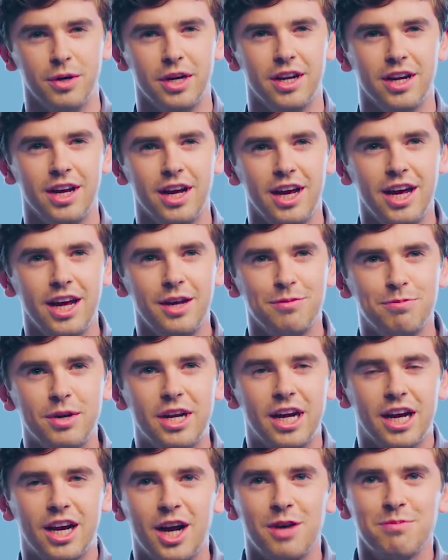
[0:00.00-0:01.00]
But,
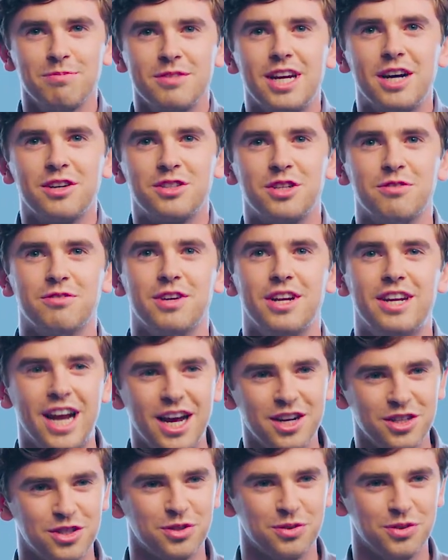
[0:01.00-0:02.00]
but it comes out of a
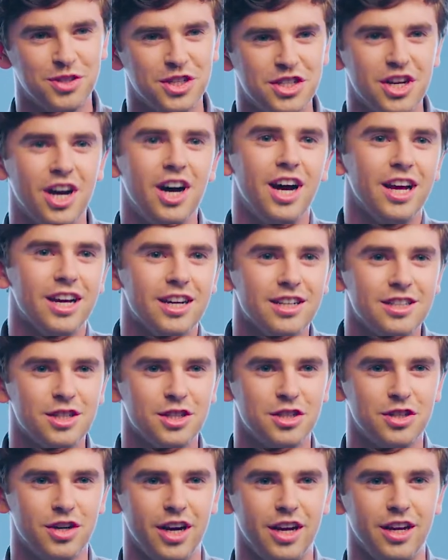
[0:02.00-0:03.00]
natural desire
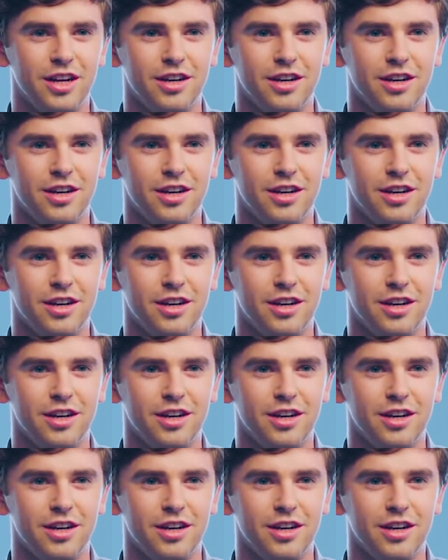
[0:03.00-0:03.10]
to try